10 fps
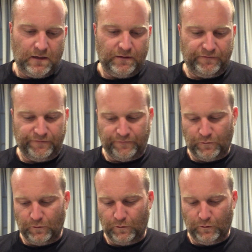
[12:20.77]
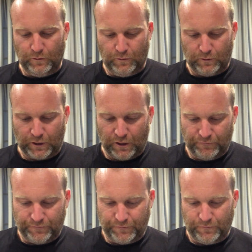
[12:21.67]
the full
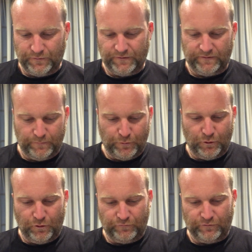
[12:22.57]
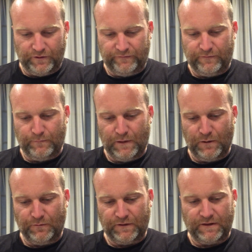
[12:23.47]
contours of the board running from
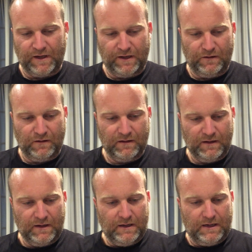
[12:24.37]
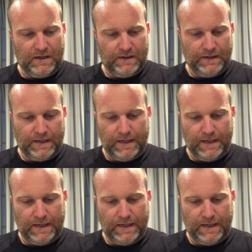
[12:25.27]
nose to tail. And